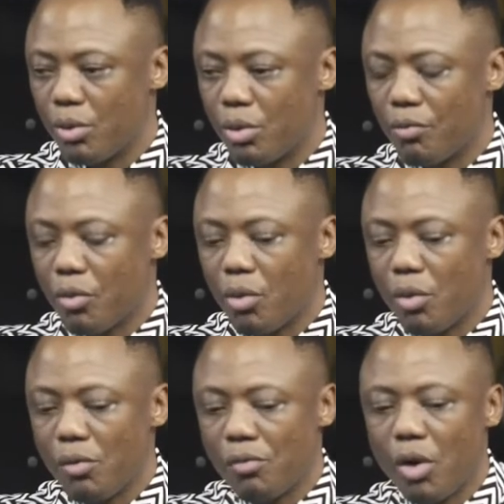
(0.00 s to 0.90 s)
you've,
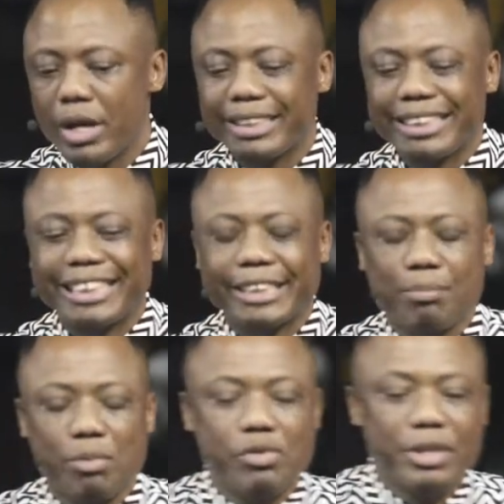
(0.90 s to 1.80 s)
you've got a
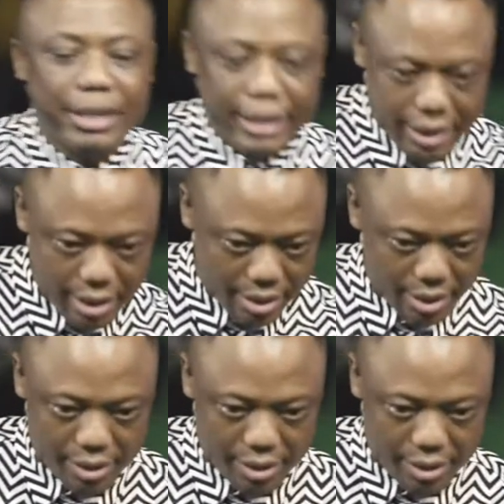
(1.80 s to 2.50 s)
distribution deal.